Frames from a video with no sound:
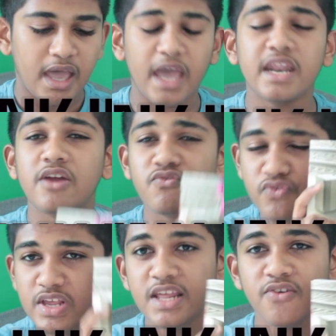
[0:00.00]
And I
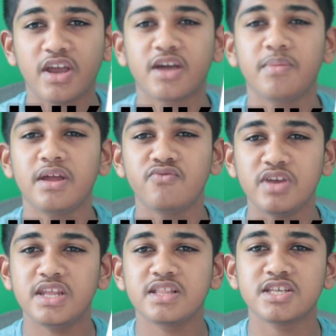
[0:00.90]
really recommend
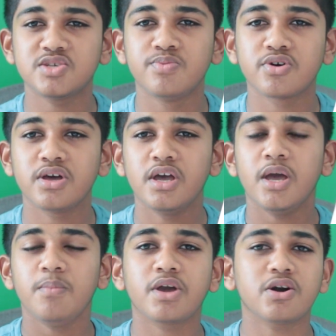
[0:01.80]
reading this book
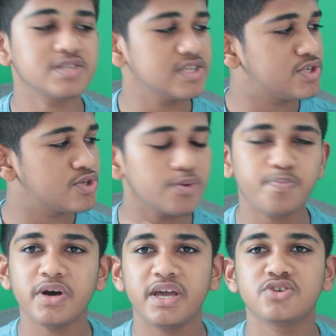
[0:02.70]
because it's
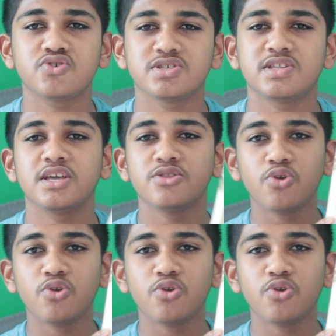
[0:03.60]
super interesting.